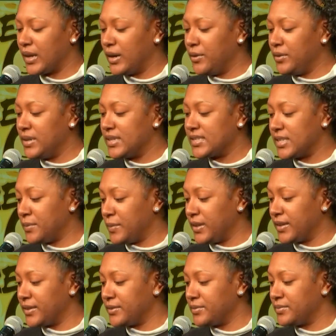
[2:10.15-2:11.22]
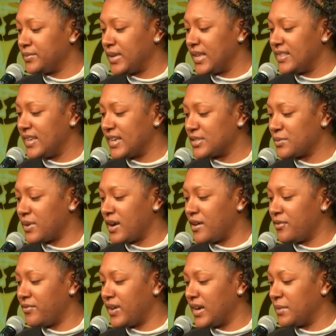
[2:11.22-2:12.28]
Only similar, and that's where I'll
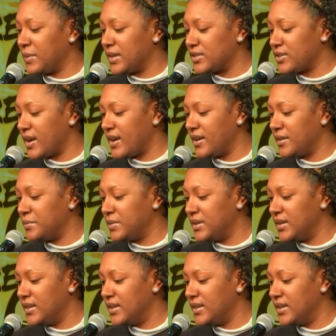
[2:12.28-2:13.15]
find my tribe.